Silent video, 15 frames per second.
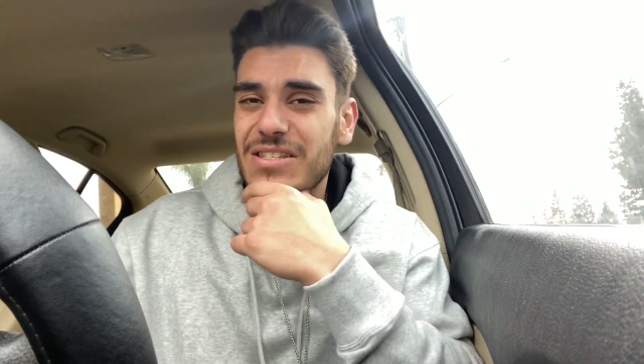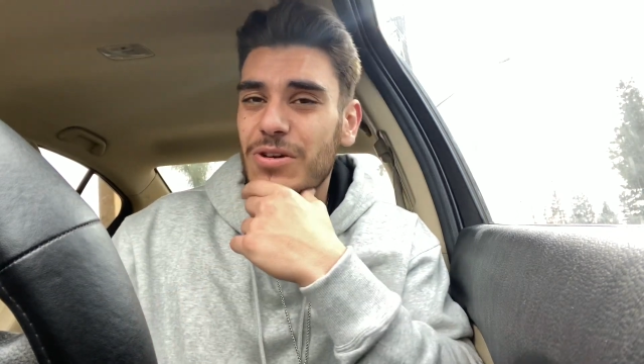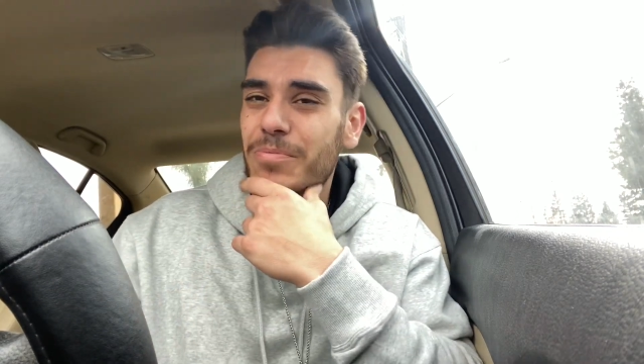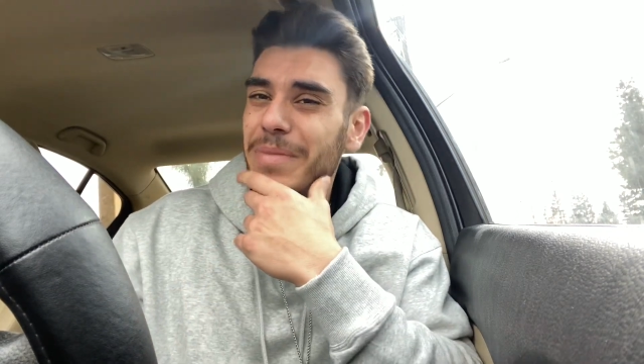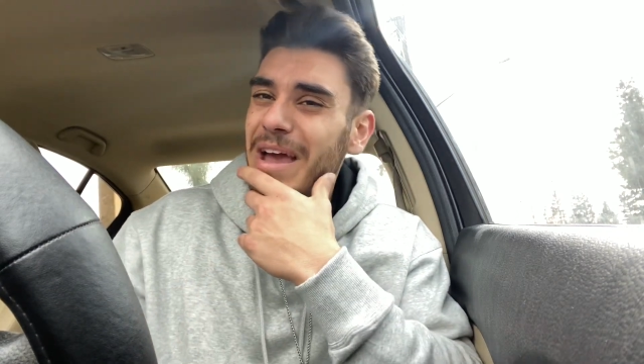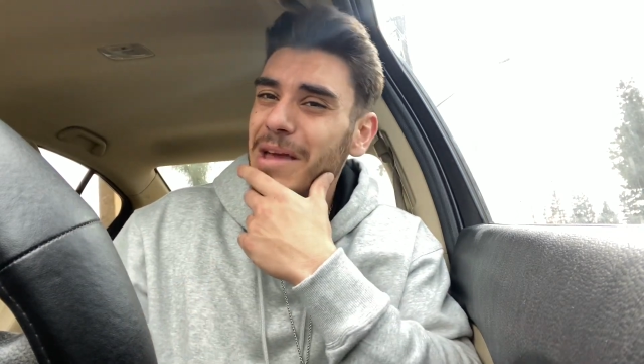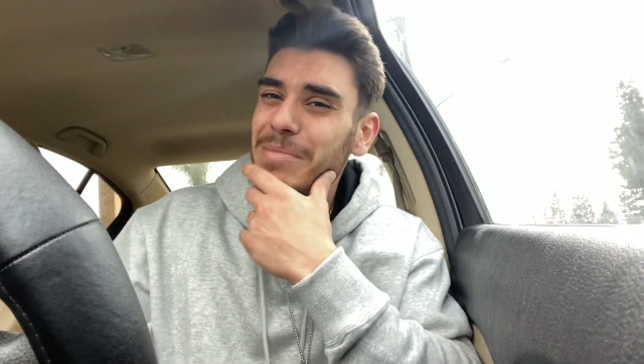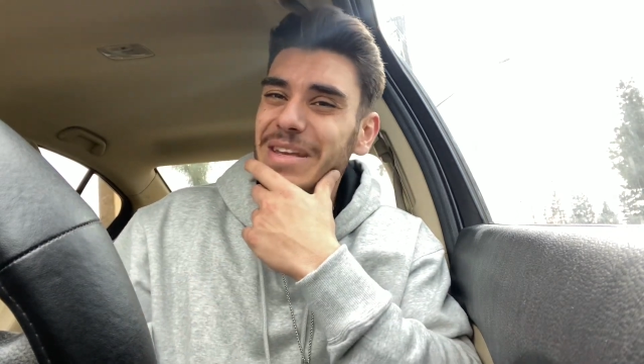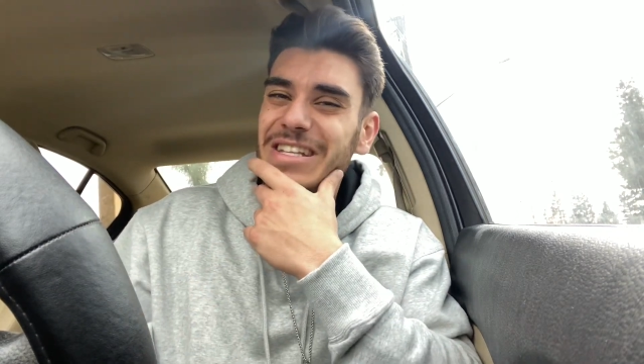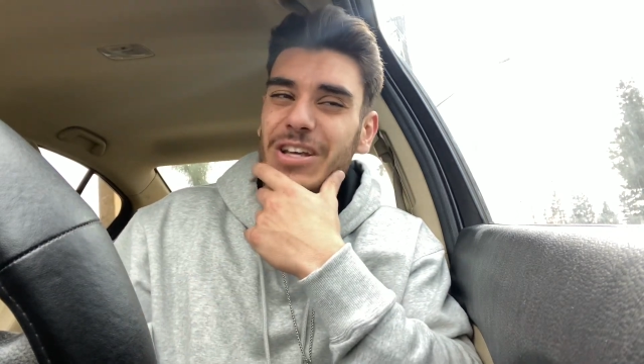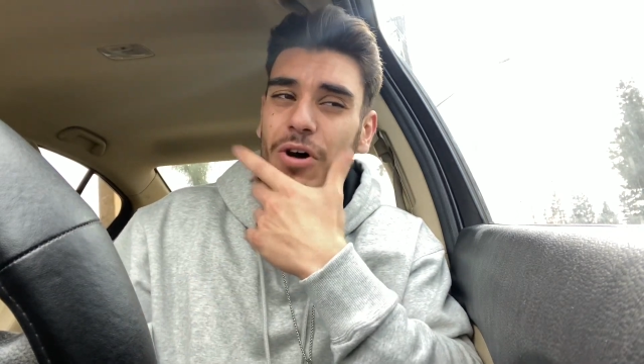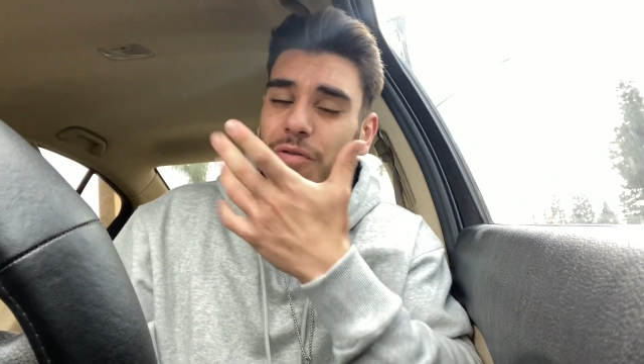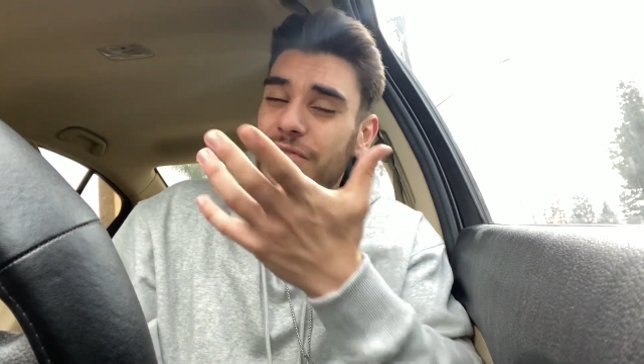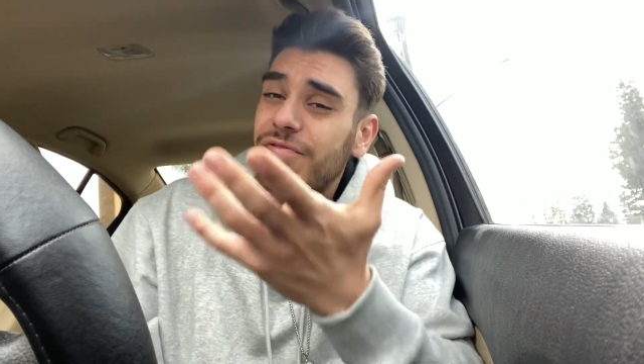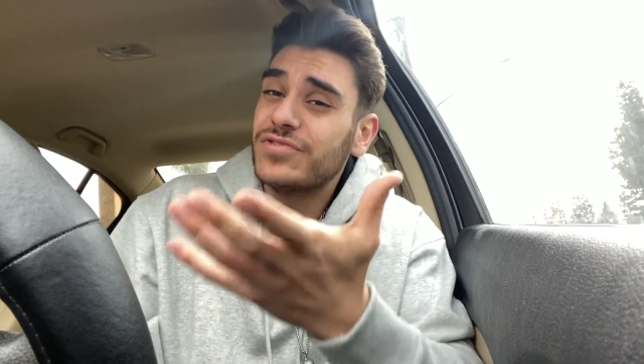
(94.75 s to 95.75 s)
So maybe
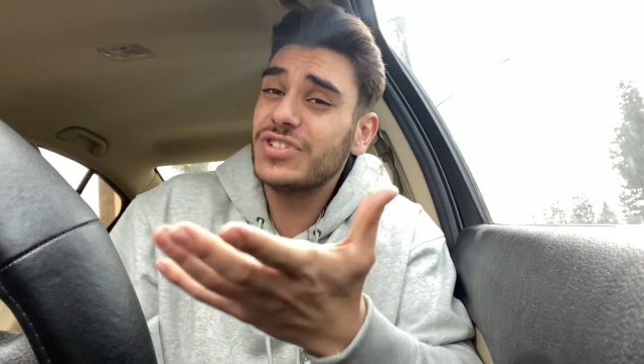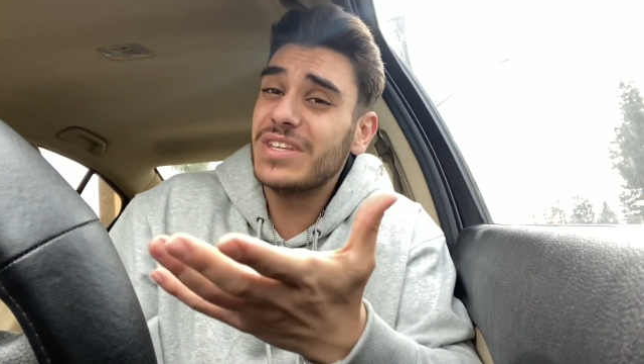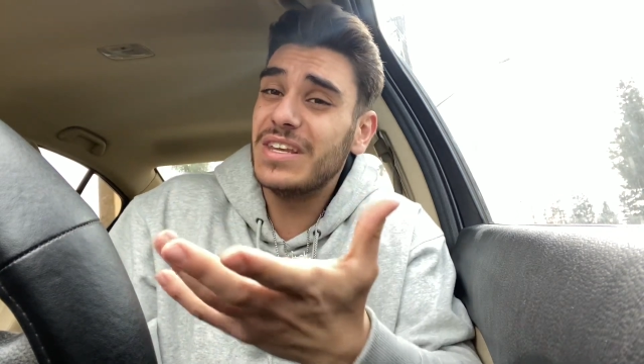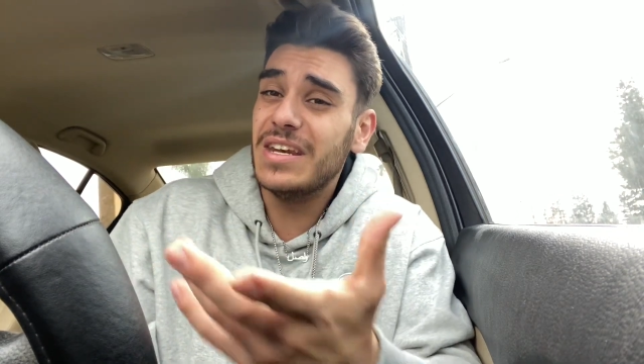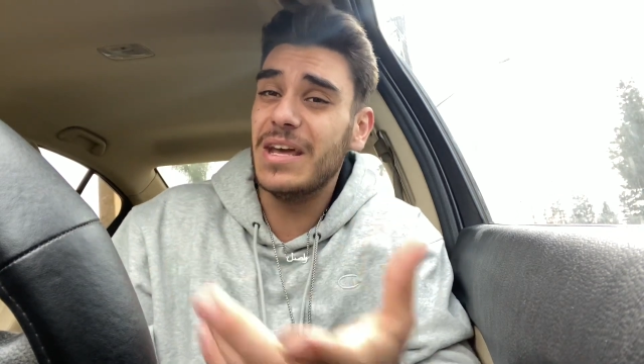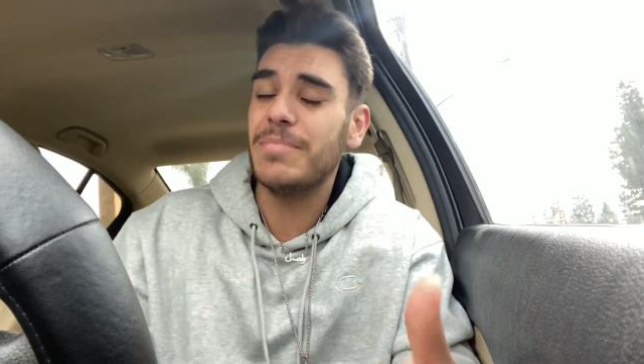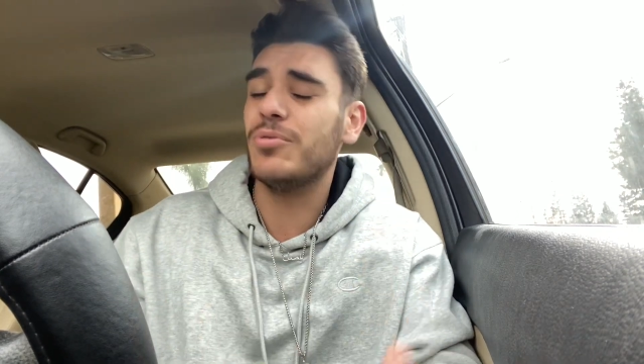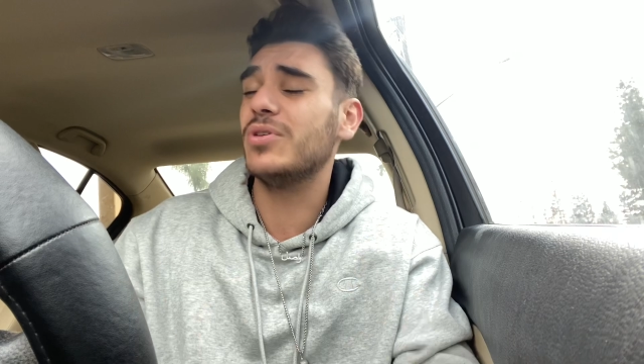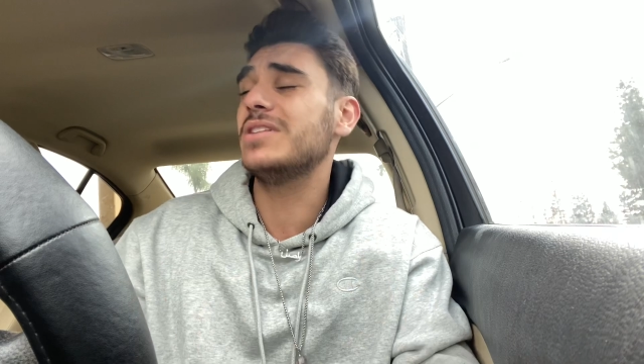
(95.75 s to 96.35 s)
don't free the nipple.